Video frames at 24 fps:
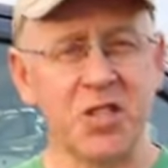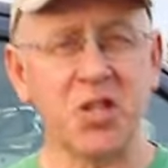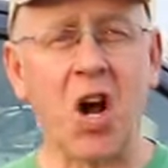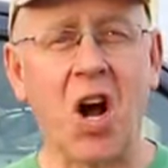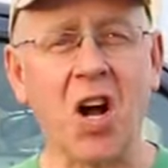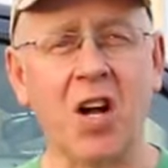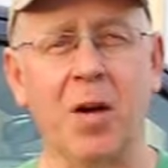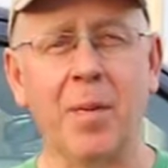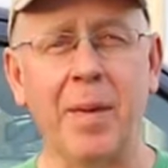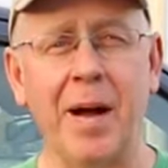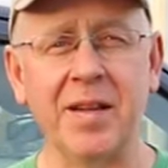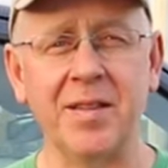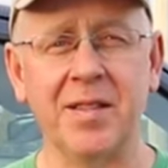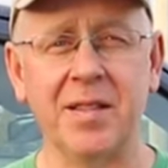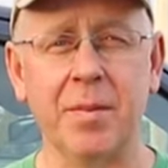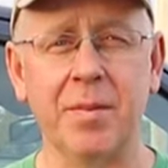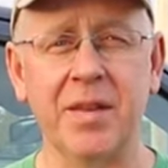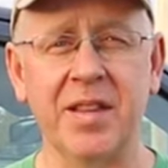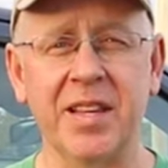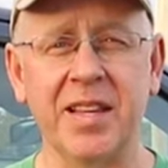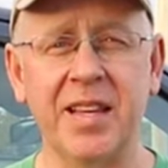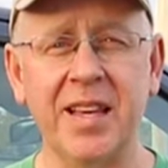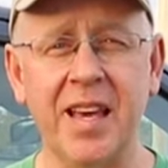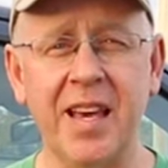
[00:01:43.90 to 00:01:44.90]
talk about
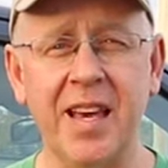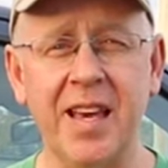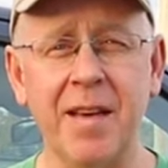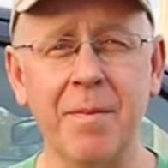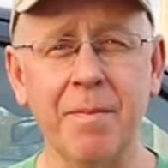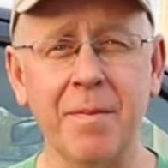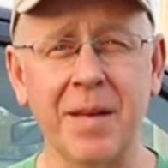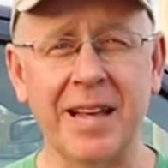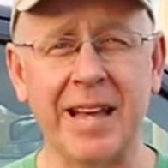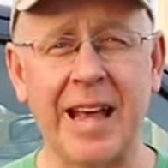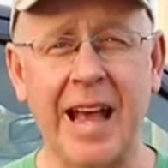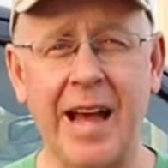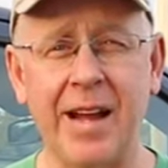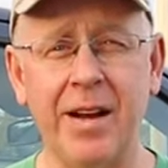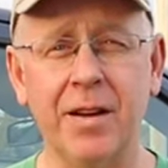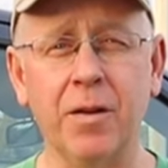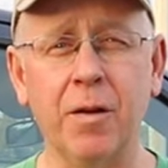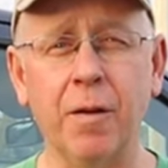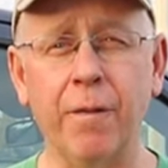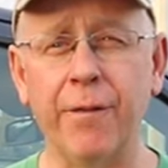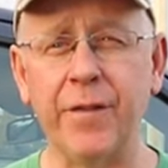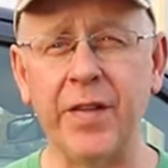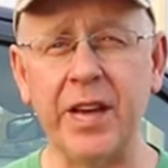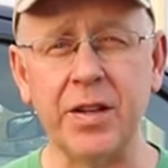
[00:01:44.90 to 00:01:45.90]
some of the key
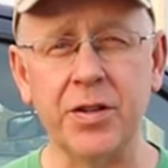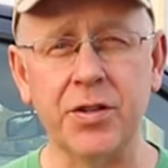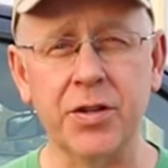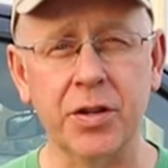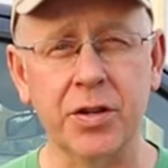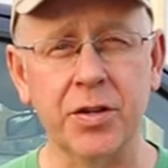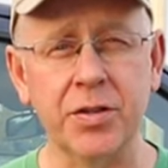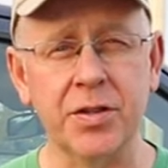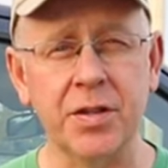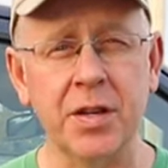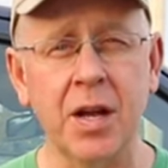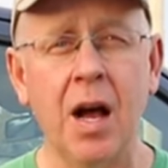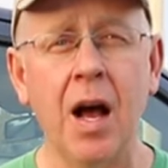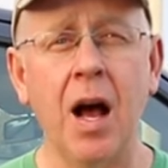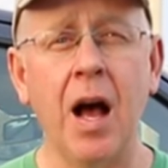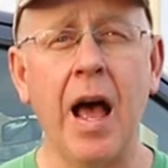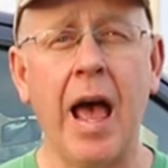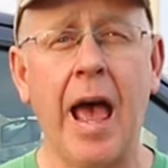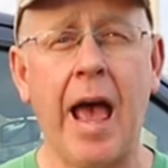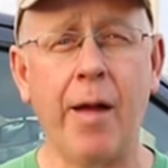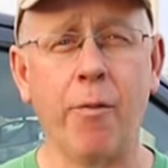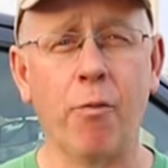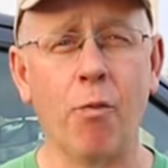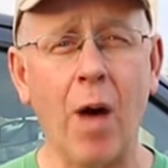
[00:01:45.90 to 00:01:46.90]
mechanical features
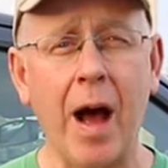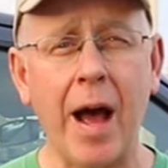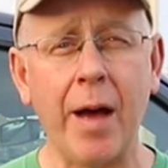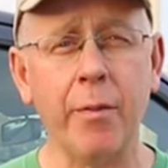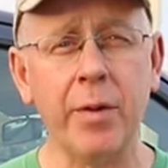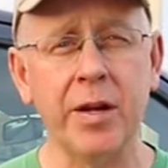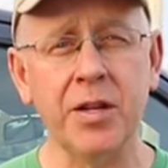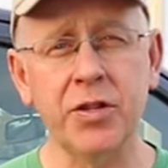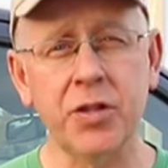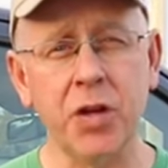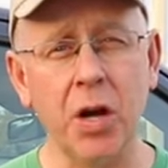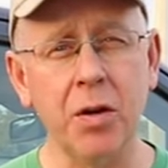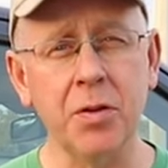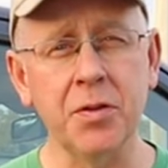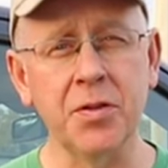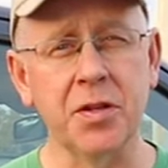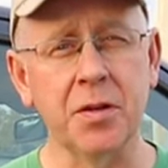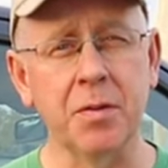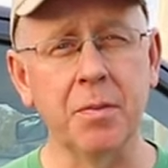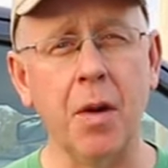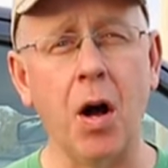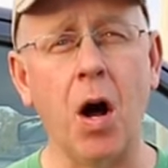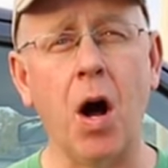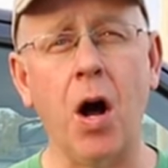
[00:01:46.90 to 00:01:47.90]
and why we chose
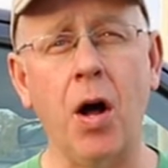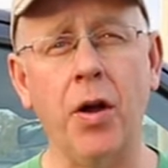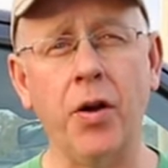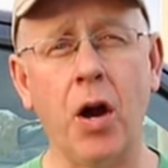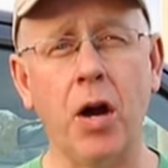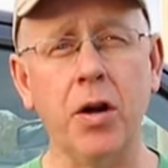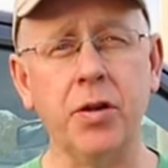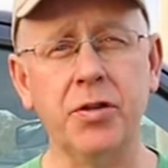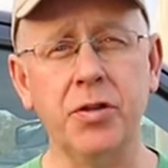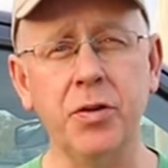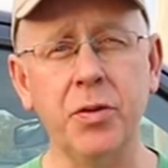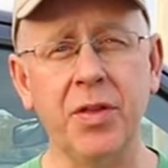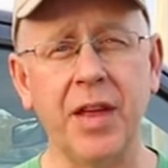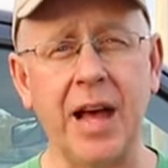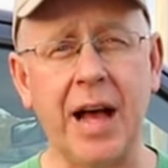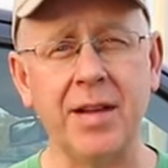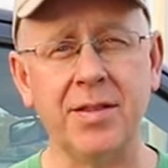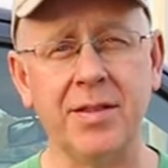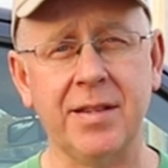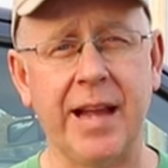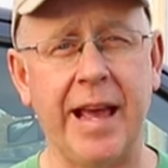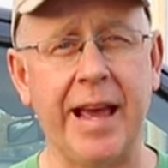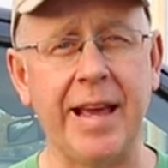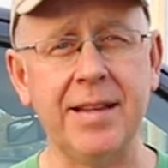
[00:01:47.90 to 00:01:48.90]
them on our two
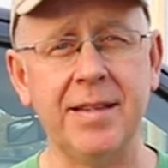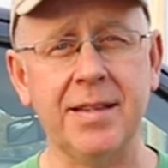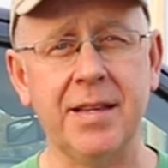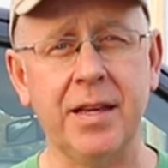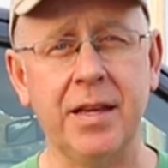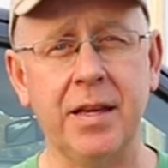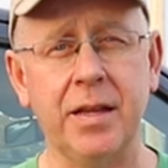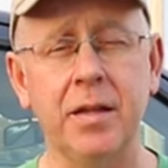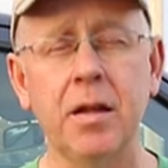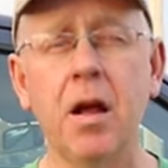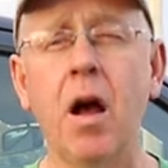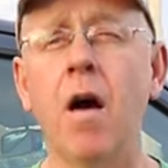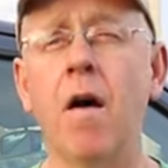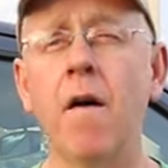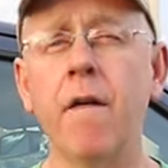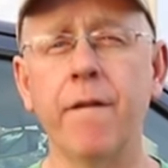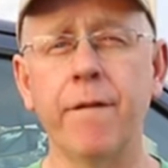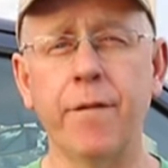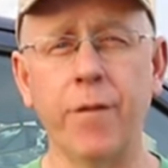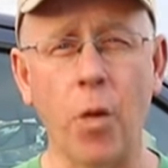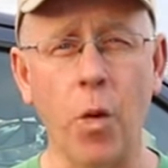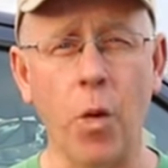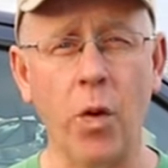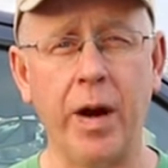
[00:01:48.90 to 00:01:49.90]
thousand eighteen
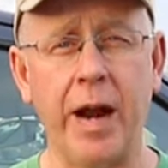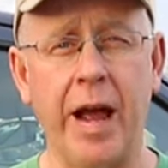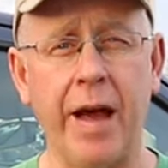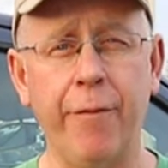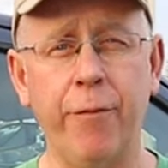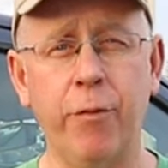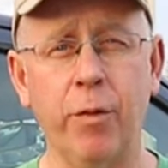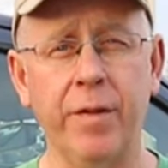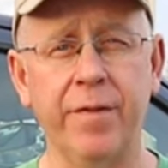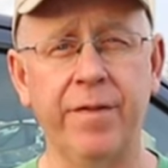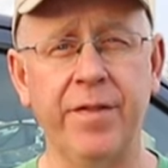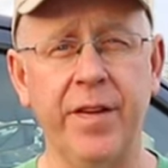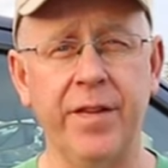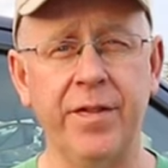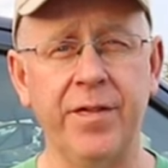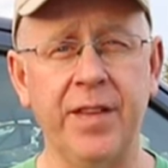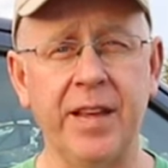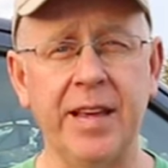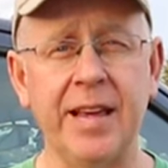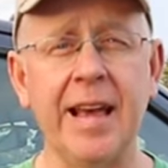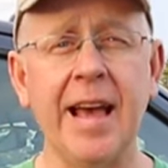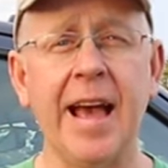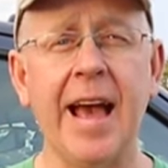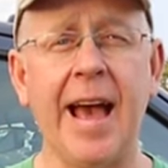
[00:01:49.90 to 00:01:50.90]
Ford F one
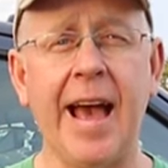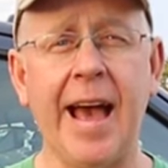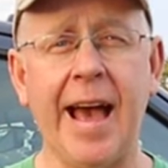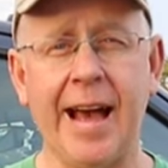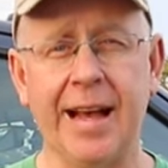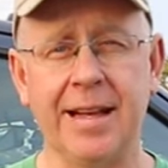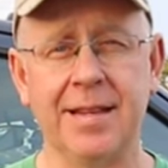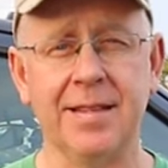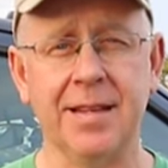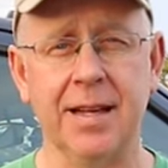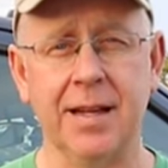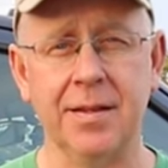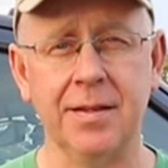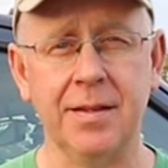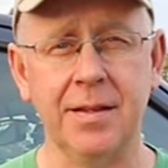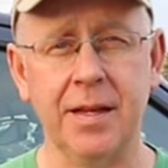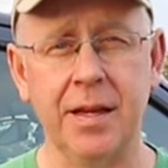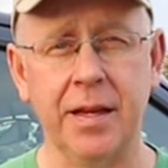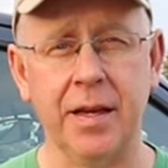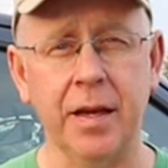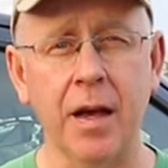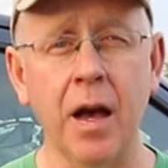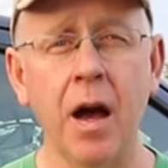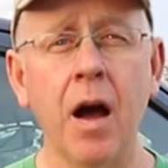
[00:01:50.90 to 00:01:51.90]
fifty X L
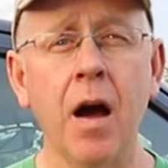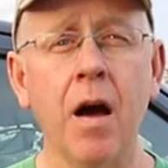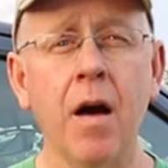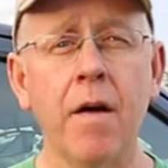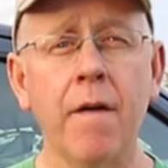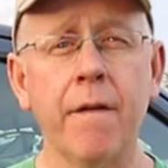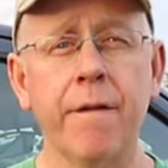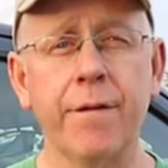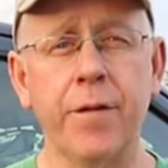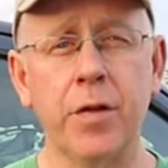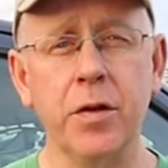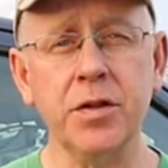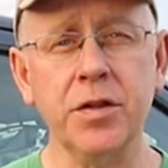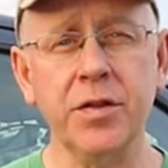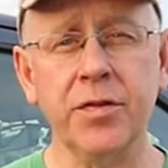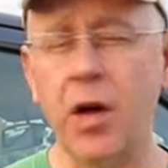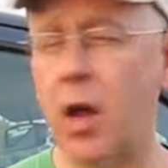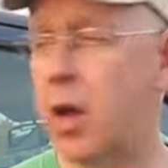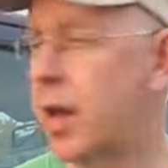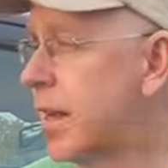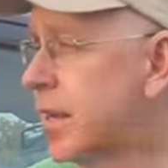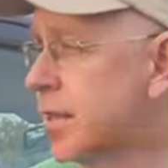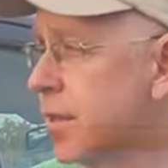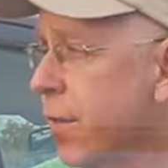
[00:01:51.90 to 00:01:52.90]
T. First of
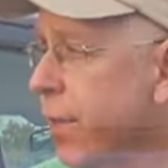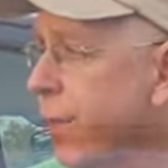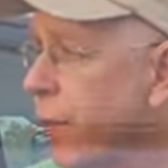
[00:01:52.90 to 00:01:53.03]
all, it's a